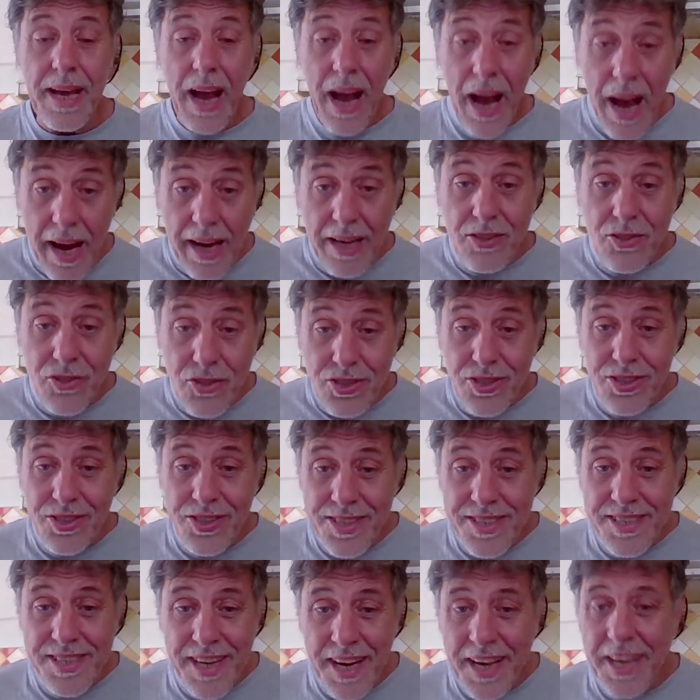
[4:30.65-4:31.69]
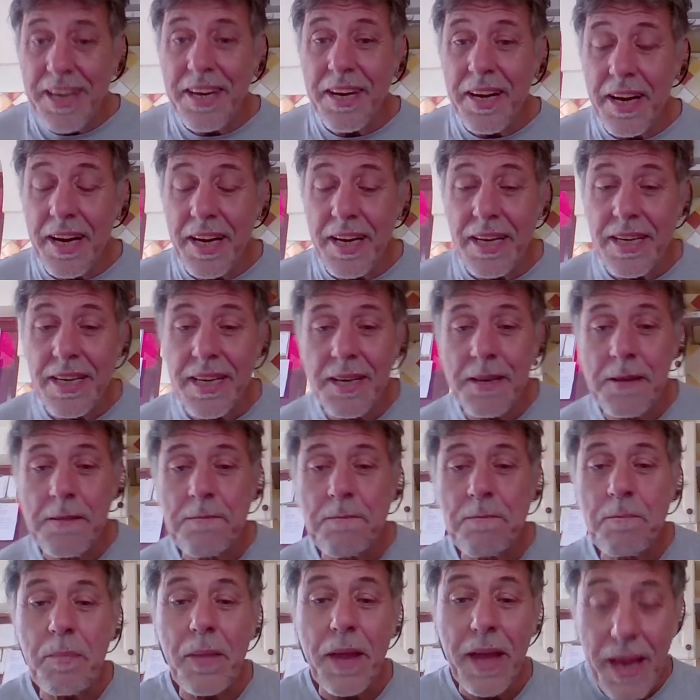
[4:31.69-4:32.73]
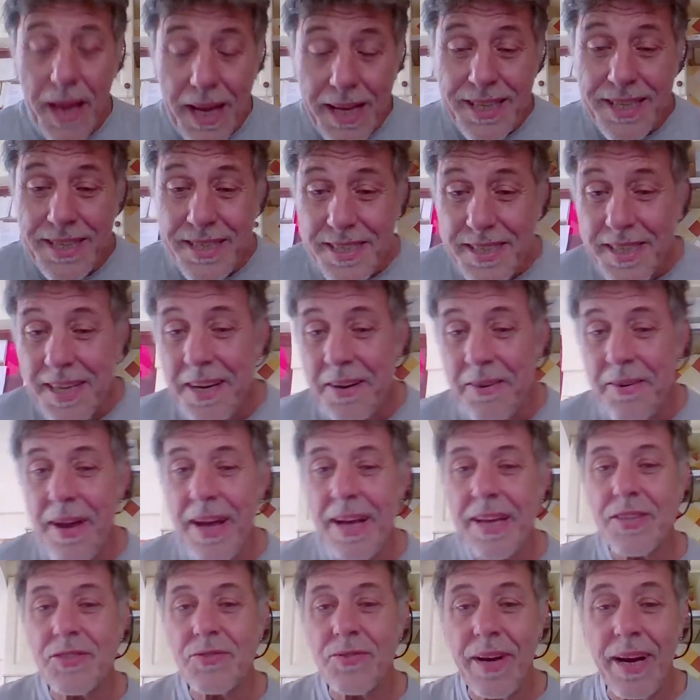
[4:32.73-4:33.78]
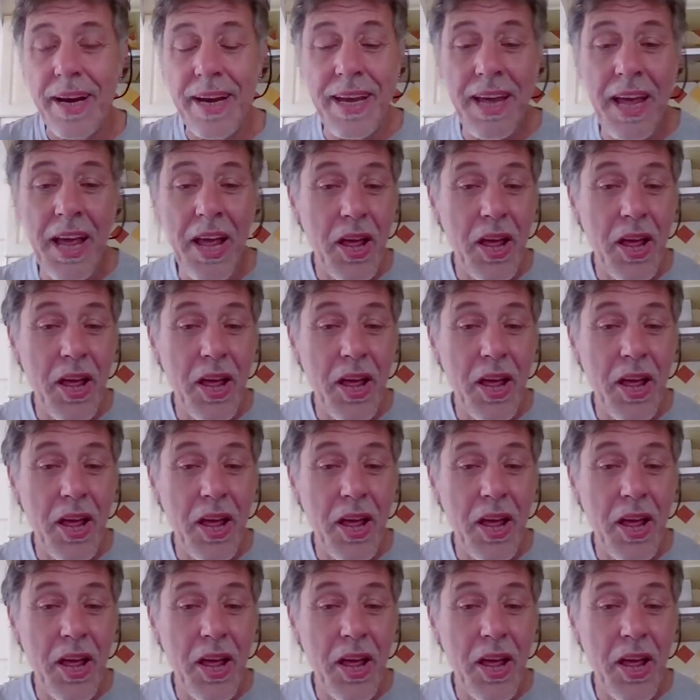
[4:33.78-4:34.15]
Hydrogen cyanide in cigarettes, right?